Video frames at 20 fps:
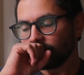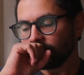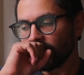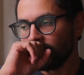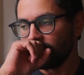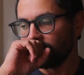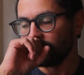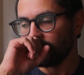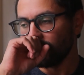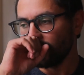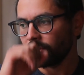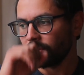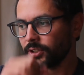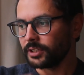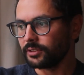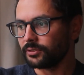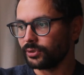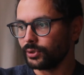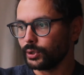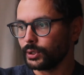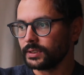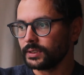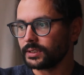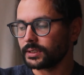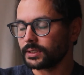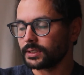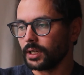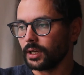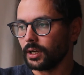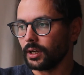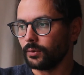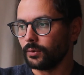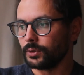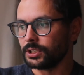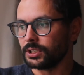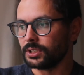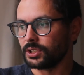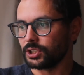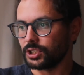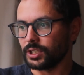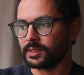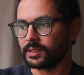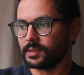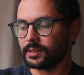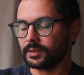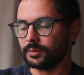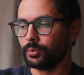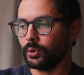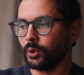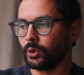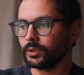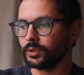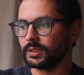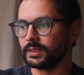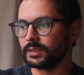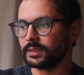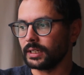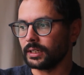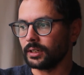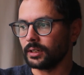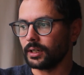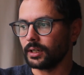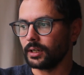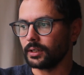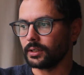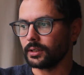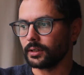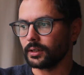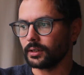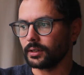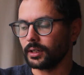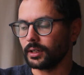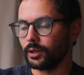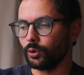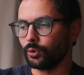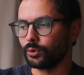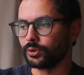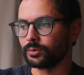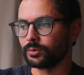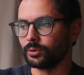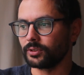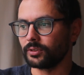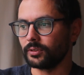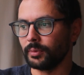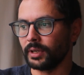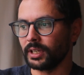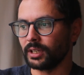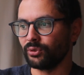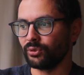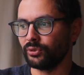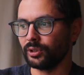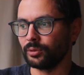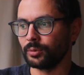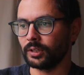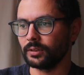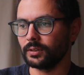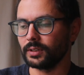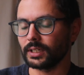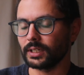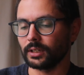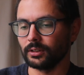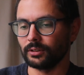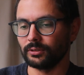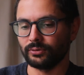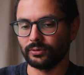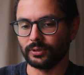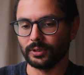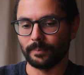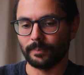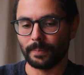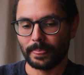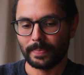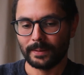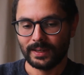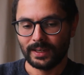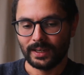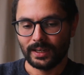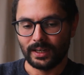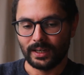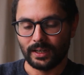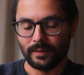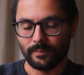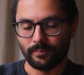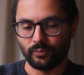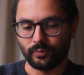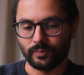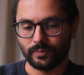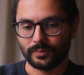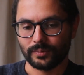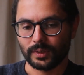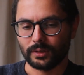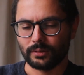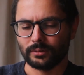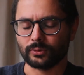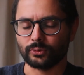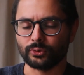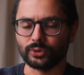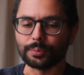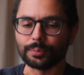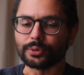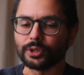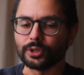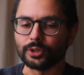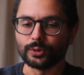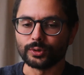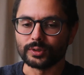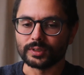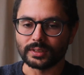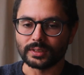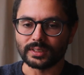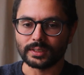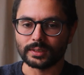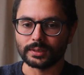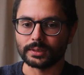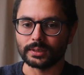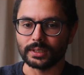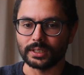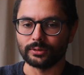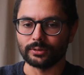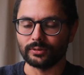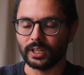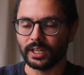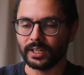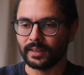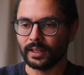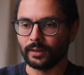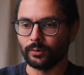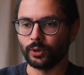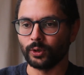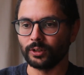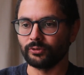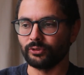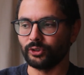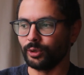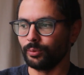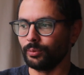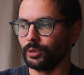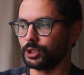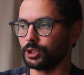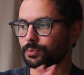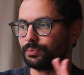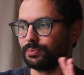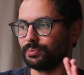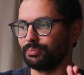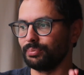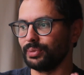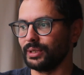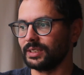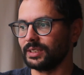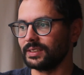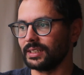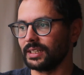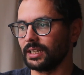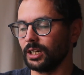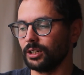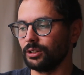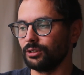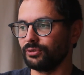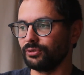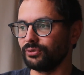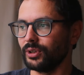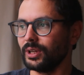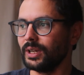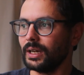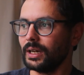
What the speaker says: And another influence, which is just as important, is that I always wanted to make a film that kind of not reproduces, I don't like that word very much, but it kind of,